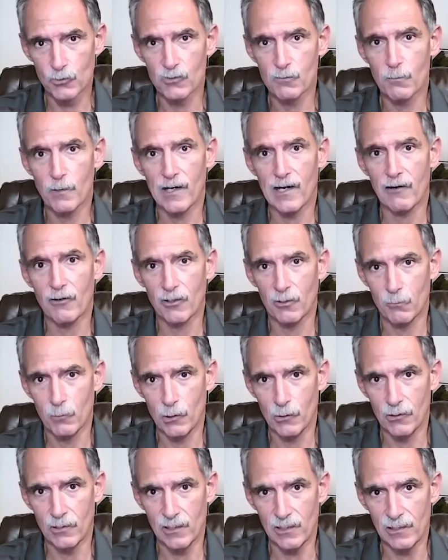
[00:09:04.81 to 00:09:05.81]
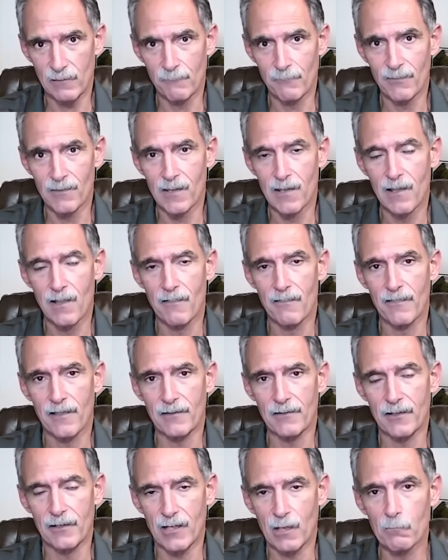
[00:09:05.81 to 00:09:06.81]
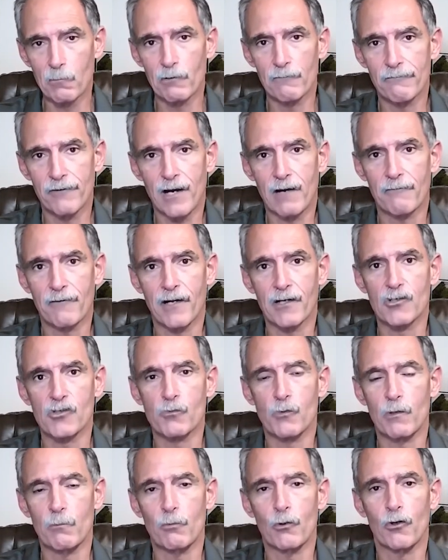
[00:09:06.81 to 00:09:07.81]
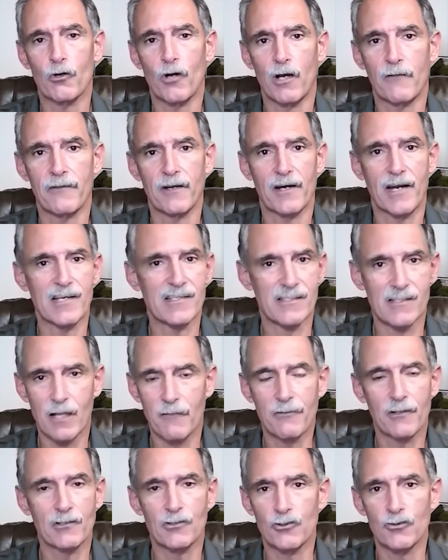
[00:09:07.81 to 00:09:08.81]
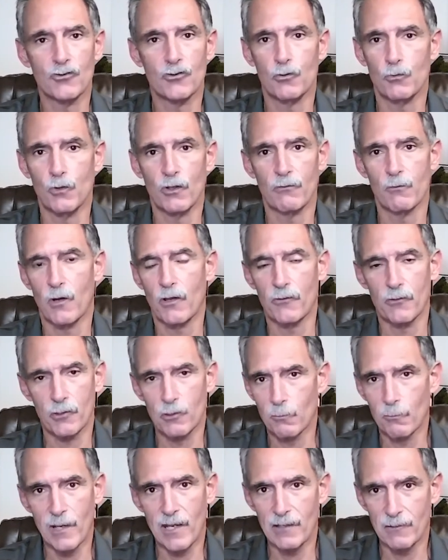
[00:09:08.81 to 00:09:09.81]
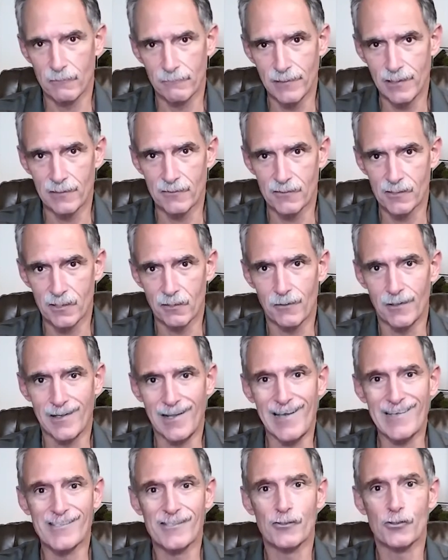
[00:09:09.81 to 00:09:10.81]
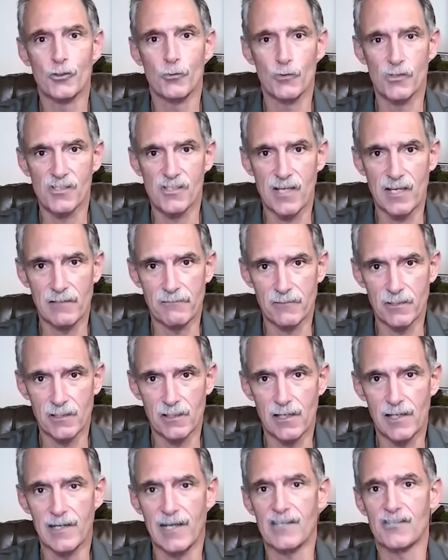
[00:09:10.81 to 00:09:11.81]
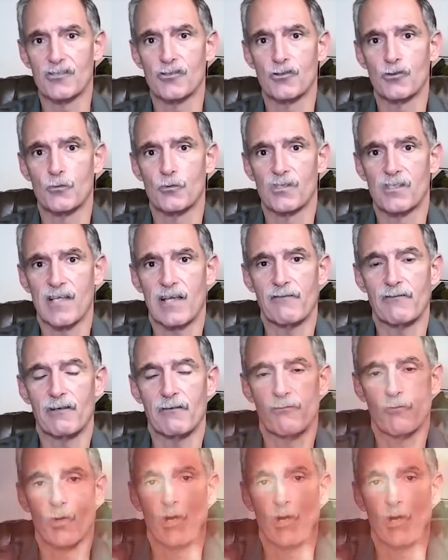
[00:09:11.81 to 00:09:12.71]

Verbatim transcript: but our community that the number of firefighters we put on there has nothing to do with whether you're paid or volunteer. It has to do with safety. It has to do with safety for